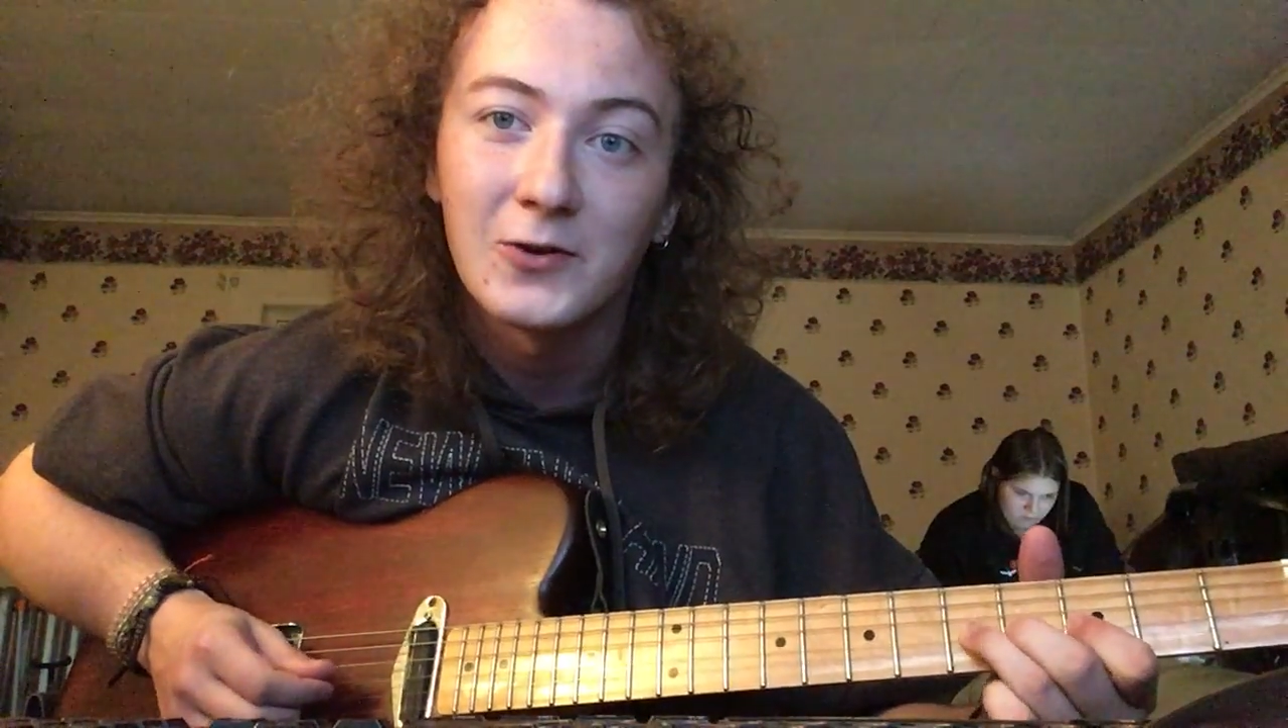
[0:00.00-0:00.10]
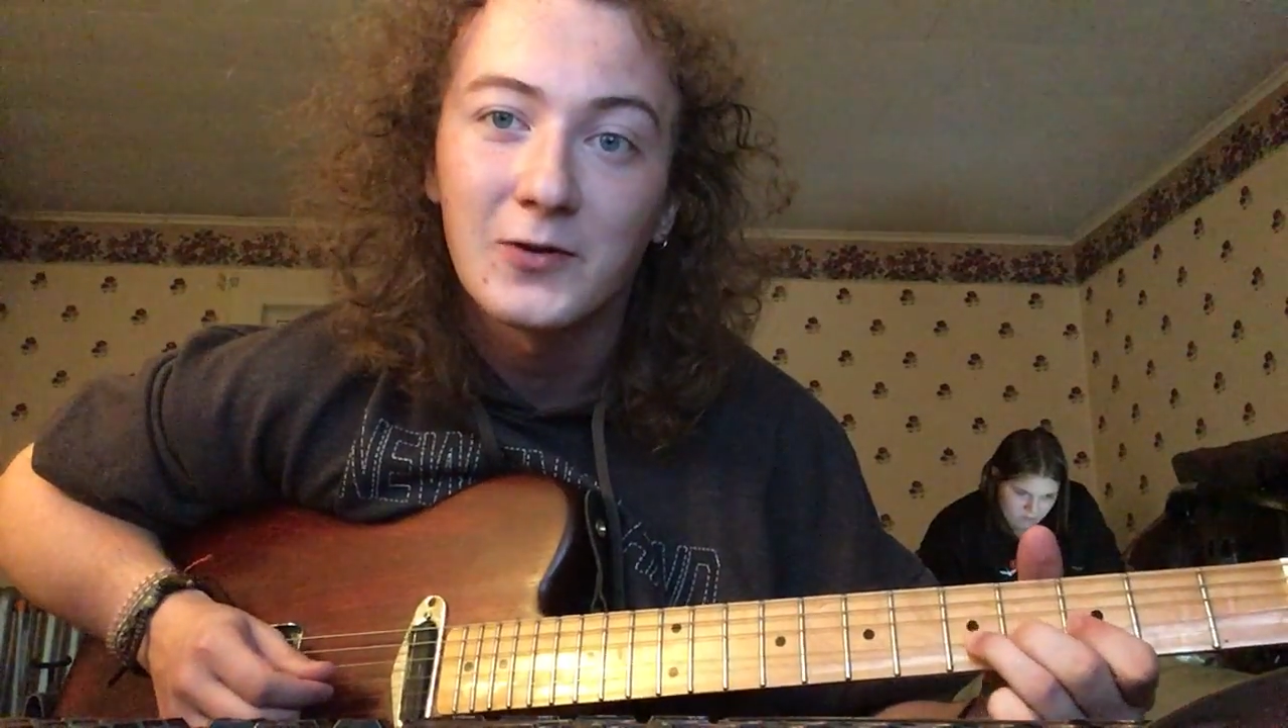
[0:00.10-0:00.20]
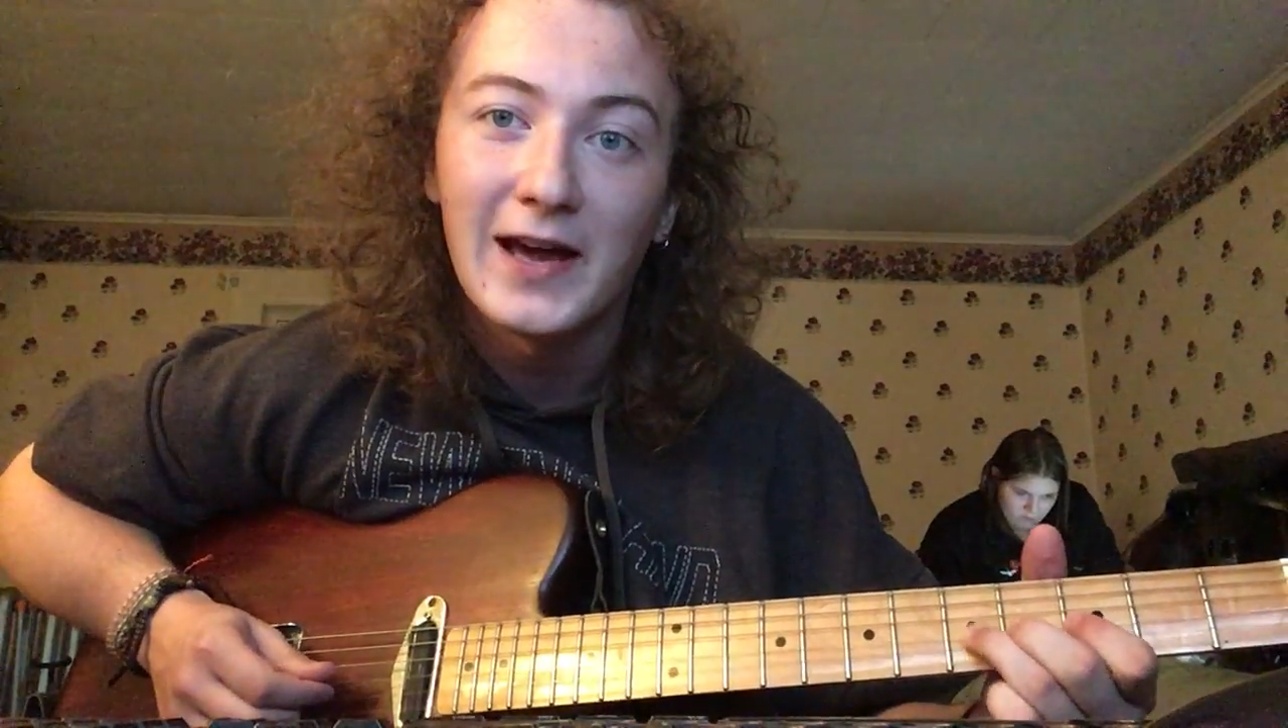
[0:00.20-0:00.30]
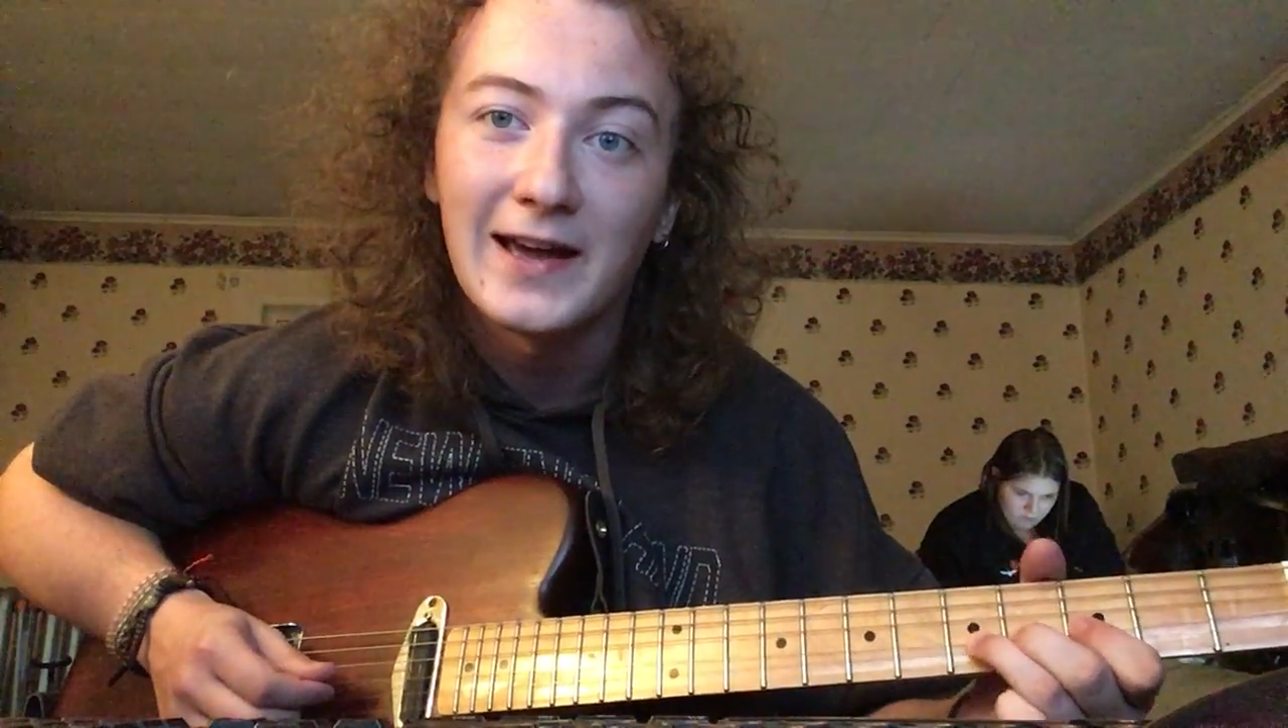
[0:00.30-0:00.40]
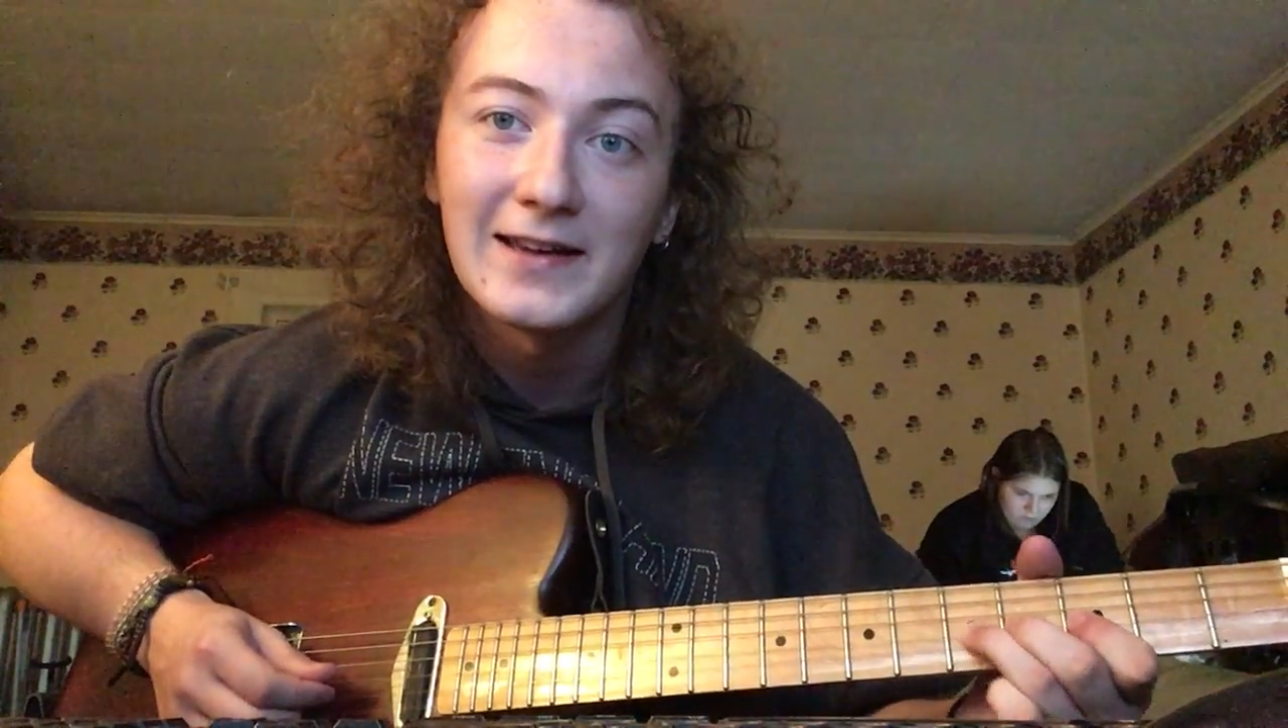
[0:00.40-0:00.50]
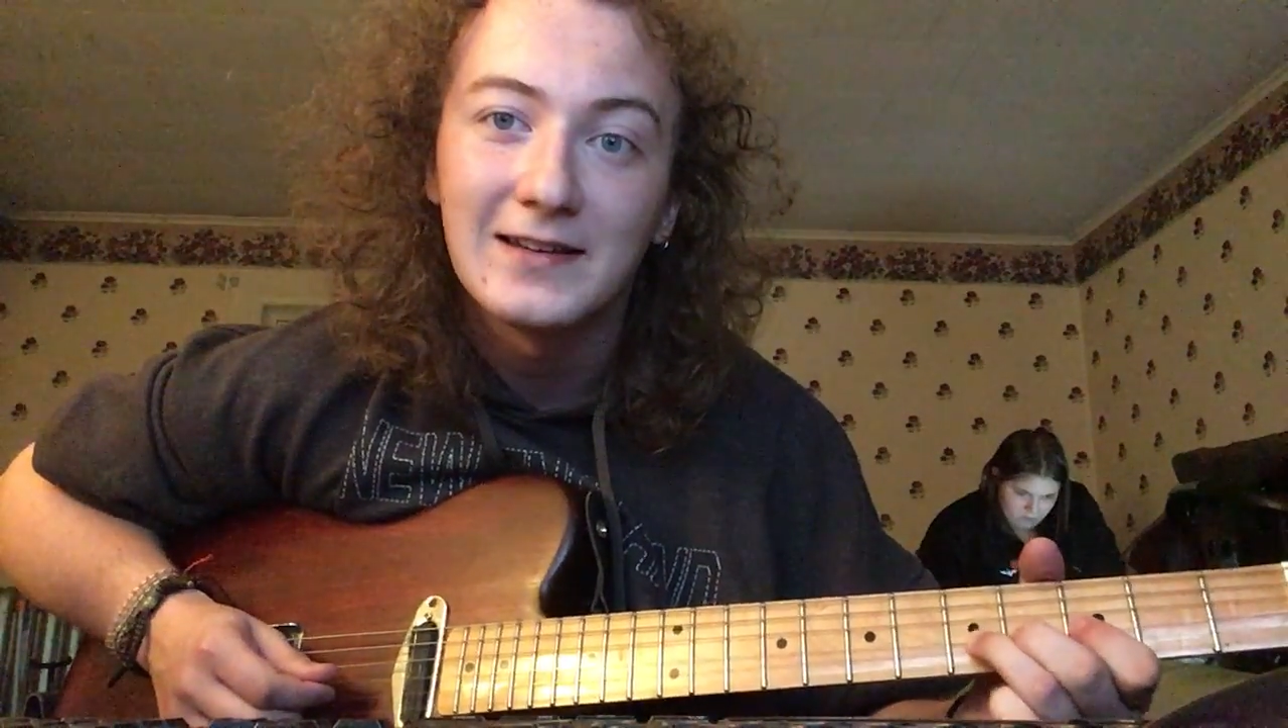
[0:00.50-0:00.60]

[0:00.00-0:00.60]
okay.